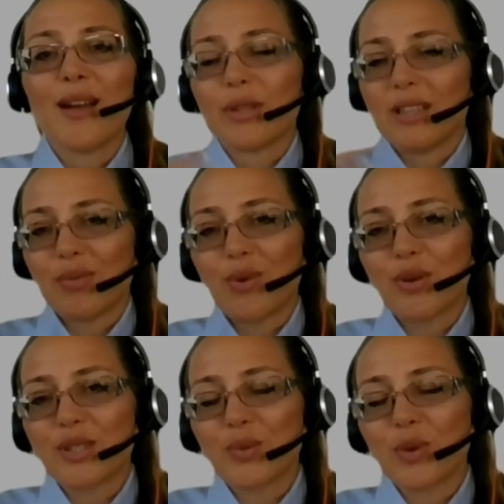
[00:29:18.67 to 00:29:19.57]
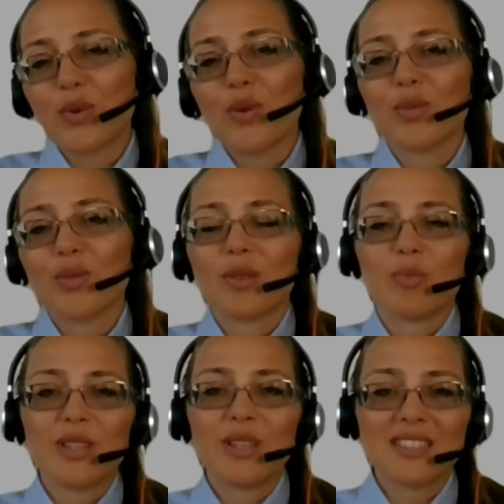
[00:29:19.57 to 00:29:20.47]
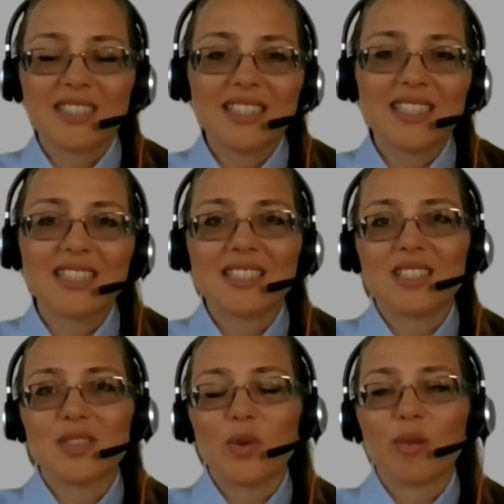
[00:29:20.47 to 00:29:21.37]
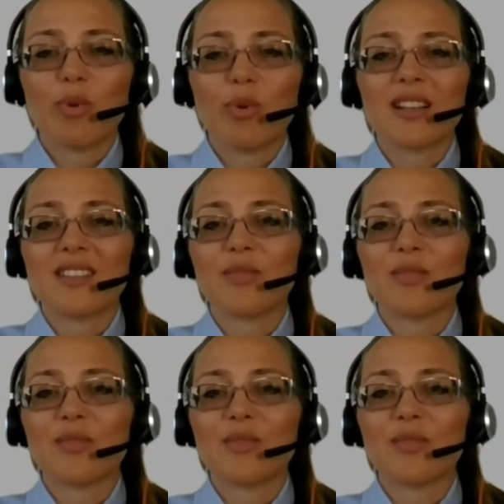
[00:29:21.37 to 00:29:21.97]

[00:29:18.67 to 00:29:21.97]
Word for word: but of course when you go to the bigger city this is one part of